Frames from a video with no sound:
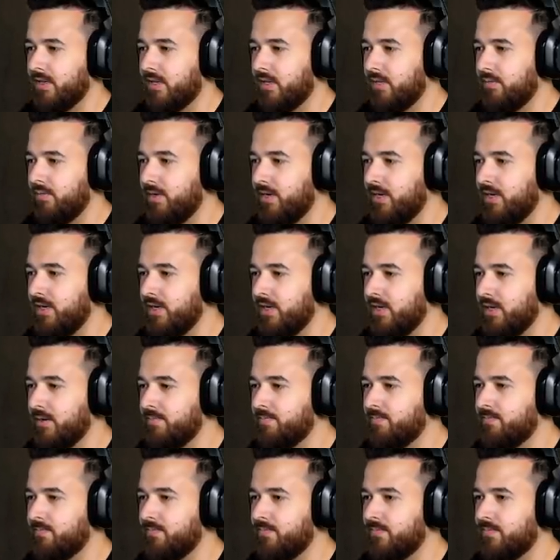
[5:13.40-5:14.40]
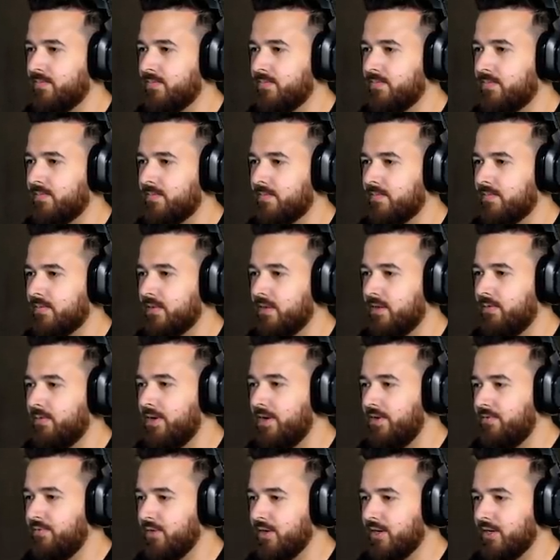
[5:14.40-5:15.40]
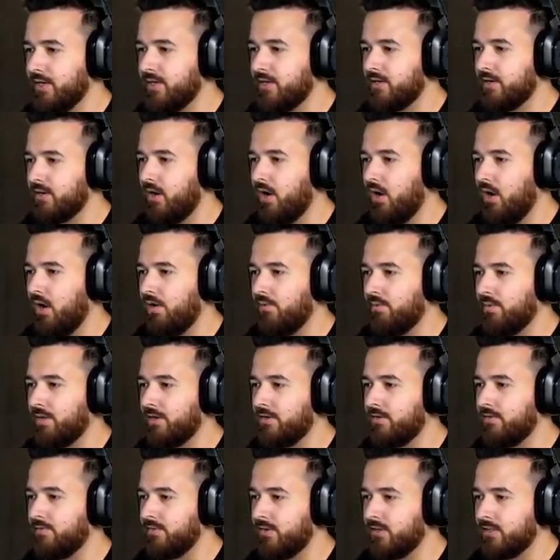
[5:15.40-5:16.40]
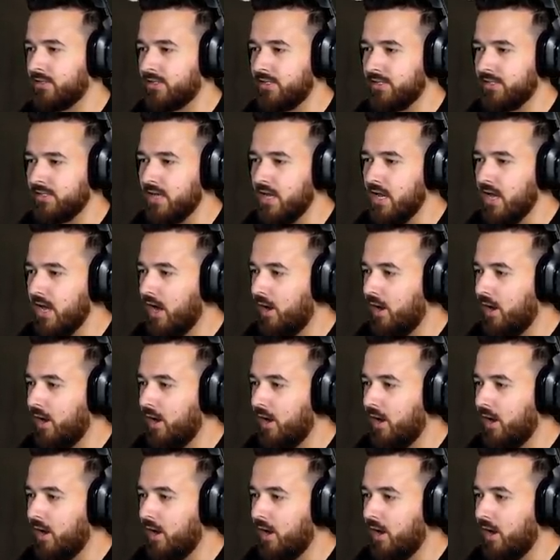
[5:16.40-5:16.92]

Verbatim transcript: Can we, um, I wonder if we can, oh, we can do first guess.